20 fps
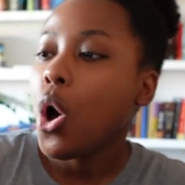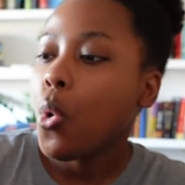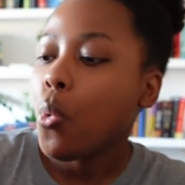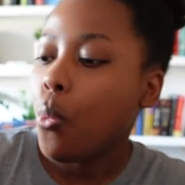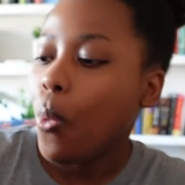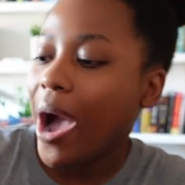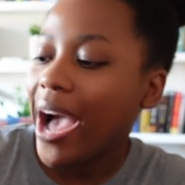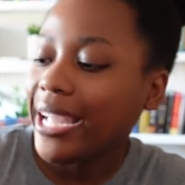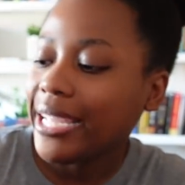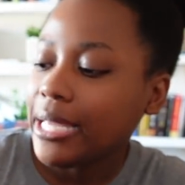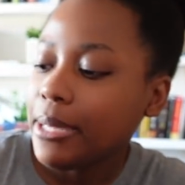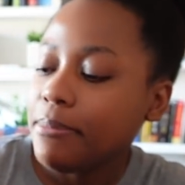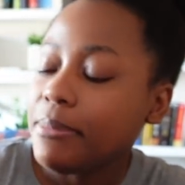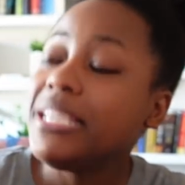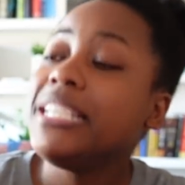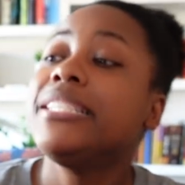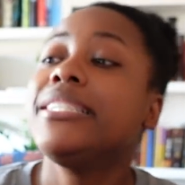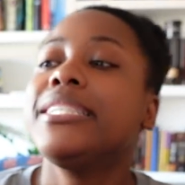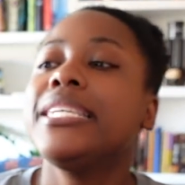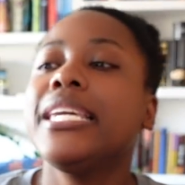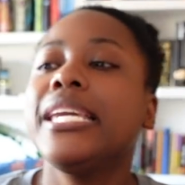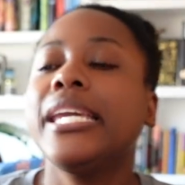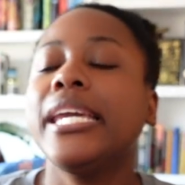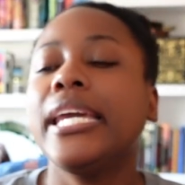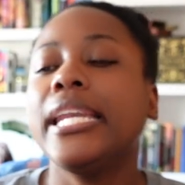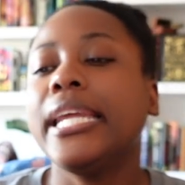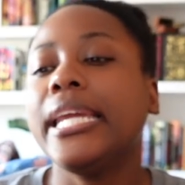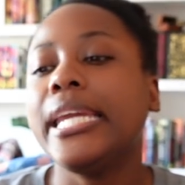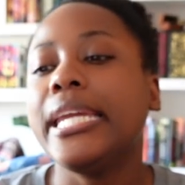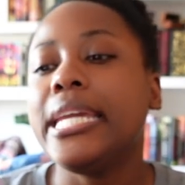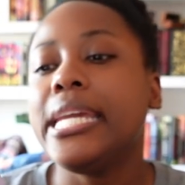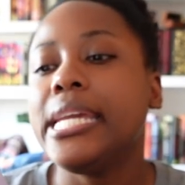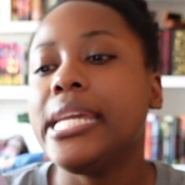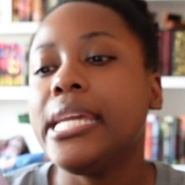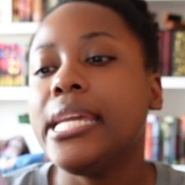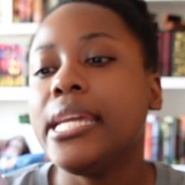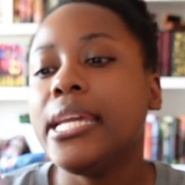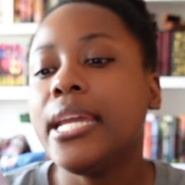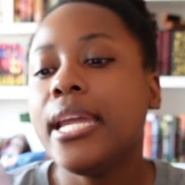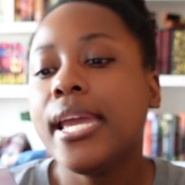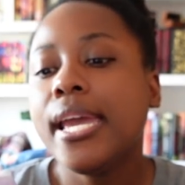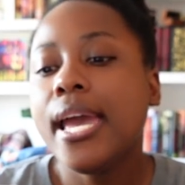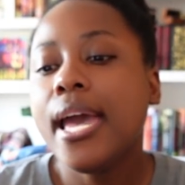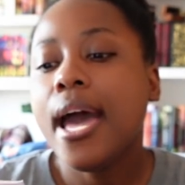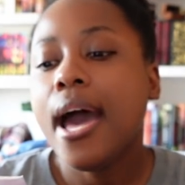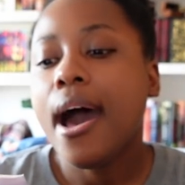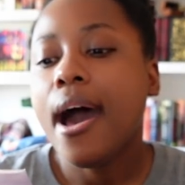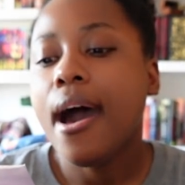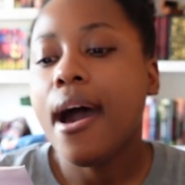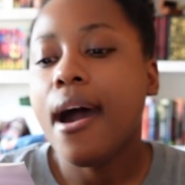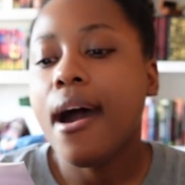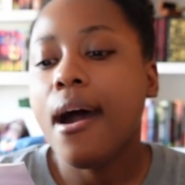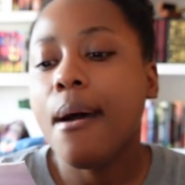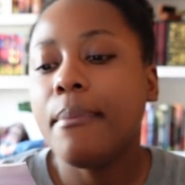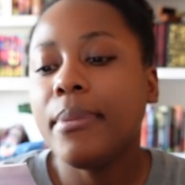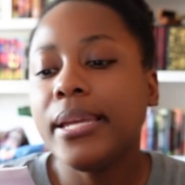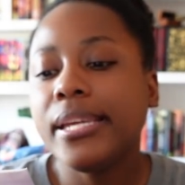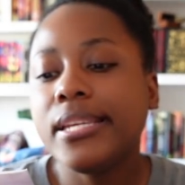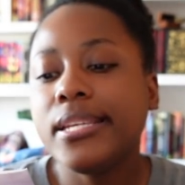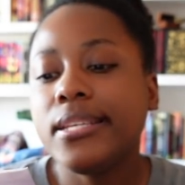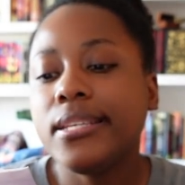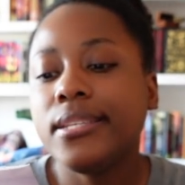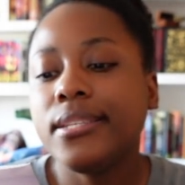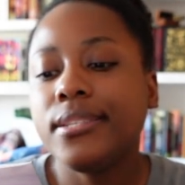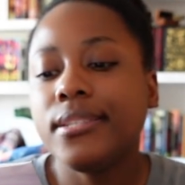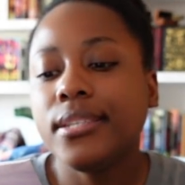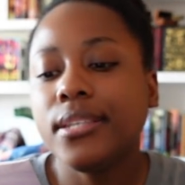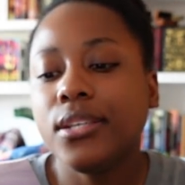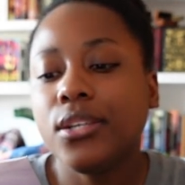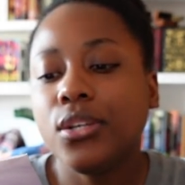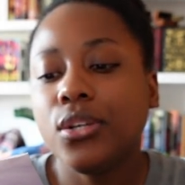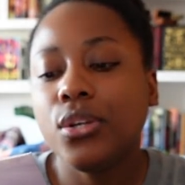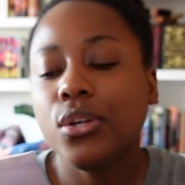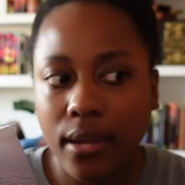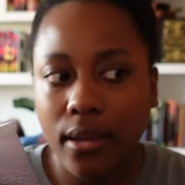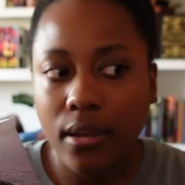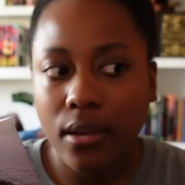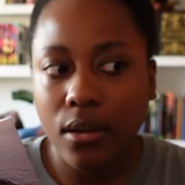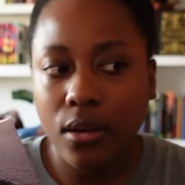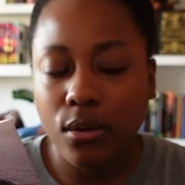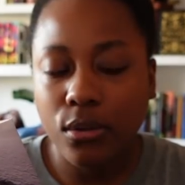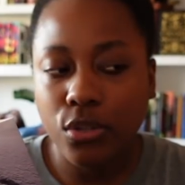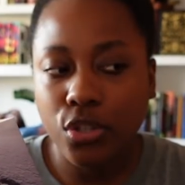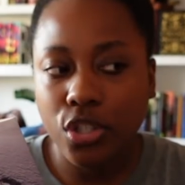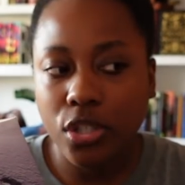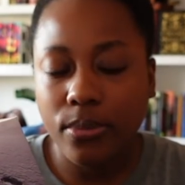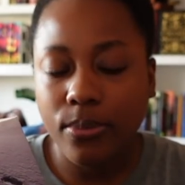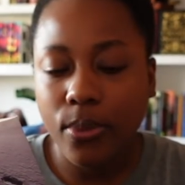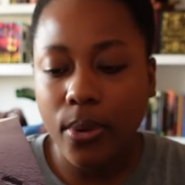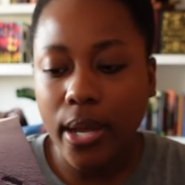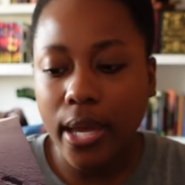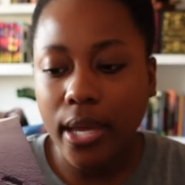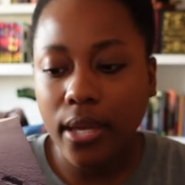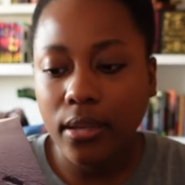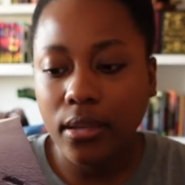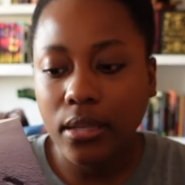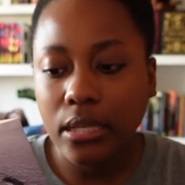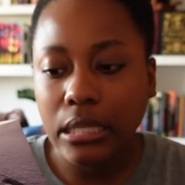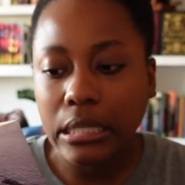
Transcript: Wagamese, and he is an Ojibwe